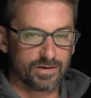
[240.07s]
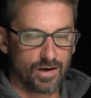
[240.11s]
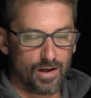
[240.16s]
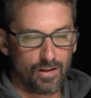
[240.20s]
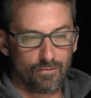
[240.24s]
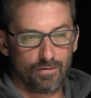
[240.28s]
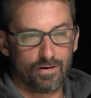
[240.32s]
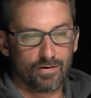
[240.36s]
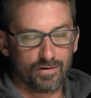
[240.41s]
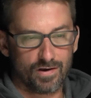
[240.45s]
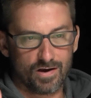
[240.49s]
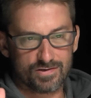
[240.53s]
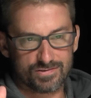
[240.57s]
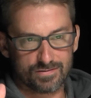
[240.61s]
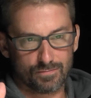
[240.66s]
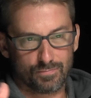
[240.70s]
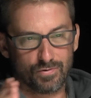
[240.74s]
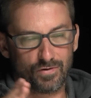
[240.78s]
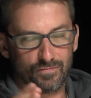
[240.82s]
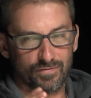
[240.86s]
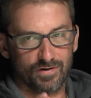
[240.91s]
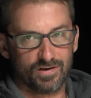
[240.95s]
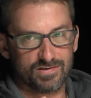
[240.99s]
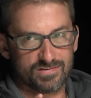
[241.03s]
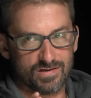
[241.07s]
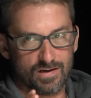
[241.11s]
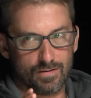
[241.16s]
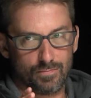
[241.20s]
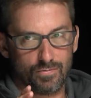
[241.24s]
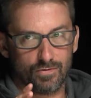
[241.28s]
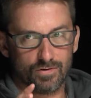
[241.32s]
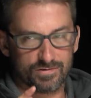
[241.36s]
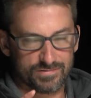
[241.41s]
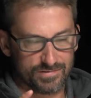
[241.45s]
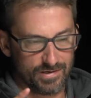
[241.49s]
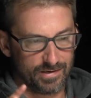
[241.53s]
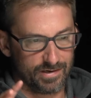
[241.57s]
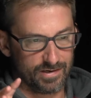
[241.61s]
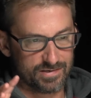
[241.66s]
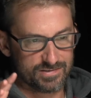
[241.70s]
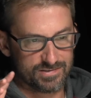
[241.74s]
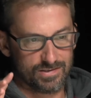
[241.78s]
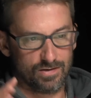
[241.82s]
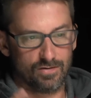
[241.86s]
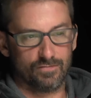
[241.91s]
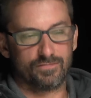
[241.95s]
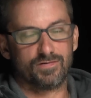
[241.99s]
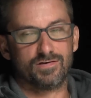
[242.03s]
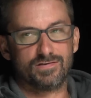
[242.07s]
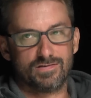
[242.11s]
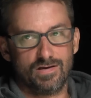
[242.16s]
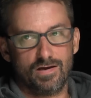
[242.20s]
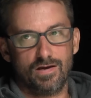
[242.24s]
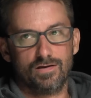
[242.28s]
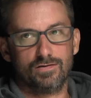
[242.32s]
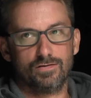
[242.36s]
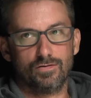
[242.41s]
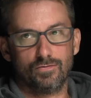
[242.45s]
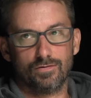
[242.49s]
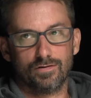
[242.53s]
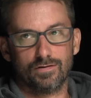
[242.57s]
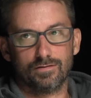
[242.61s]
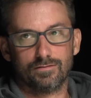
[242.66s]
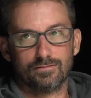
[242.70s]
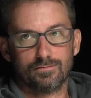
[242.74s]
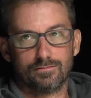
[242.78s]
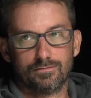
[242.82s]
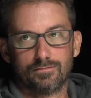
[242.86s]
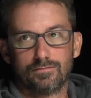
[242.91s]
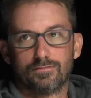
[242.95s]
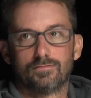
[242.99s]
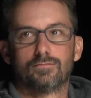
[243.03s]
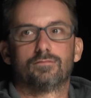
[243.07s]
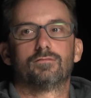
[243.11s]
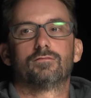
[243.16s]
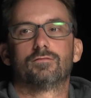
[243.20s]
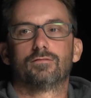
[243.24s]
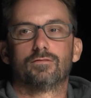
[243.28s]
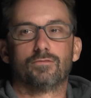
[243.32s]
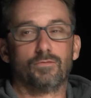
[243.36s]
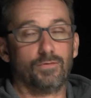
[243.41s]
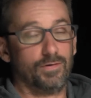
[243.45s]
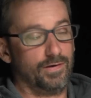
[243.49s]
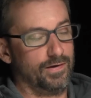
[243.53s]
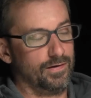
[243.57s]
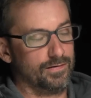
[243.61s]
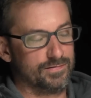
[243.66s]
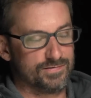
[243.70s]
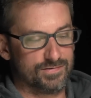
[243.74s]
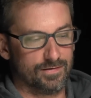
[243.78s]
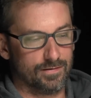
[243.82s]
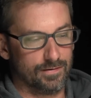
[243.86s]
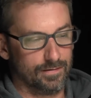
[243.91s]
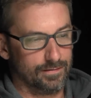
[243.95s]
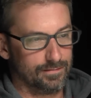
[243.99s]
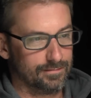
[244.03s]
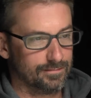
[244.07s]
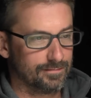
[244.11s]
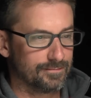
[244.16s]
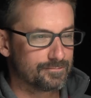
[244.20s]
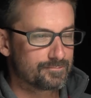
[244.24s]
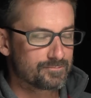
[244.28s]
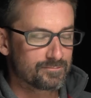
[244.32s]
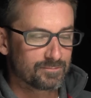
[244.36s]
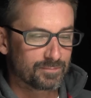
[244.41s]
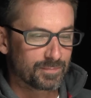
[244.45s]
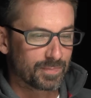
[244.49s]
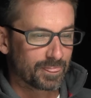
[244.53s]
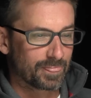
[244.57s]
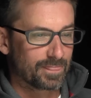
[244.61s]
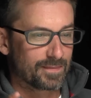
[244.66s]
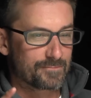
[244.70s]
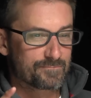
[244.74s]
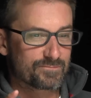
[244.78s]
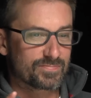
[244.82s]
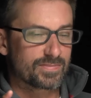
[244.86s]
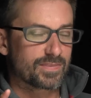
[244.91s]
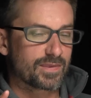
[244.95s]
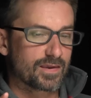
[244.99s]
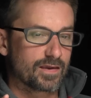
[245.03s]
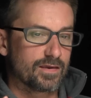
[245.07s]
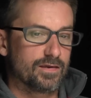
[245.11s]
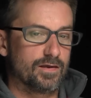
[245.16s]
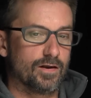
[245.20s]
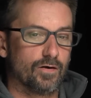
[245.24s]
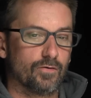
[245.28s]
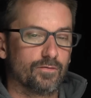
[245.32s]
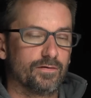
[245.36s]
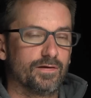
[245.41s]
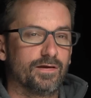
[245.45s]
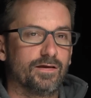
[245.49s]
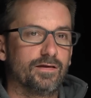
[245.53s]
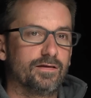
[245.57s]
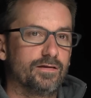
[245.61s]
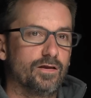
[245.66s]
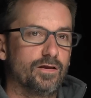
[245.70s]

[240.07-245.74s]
the Colorado guys are a perfect example. It's like a self-contained unit. You know,